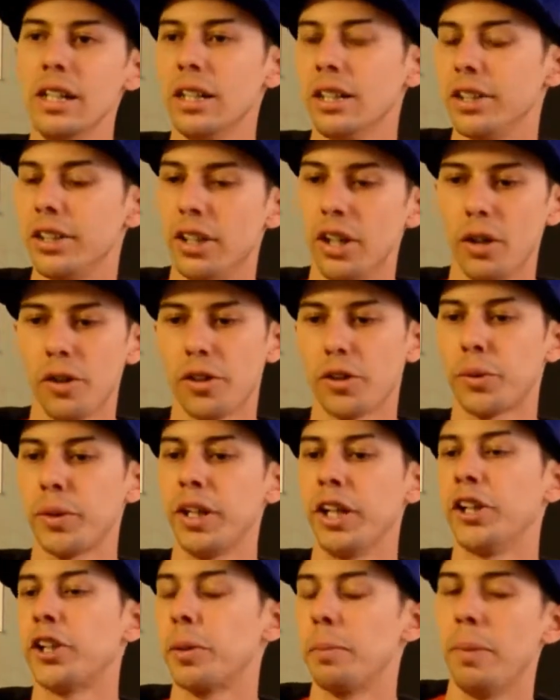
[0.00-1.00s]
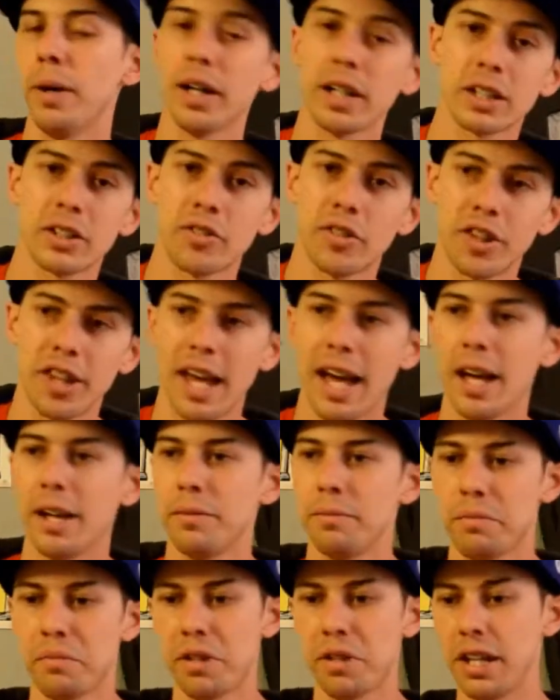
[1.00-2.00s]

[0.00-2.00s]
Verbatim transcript: you know 300 bucks for that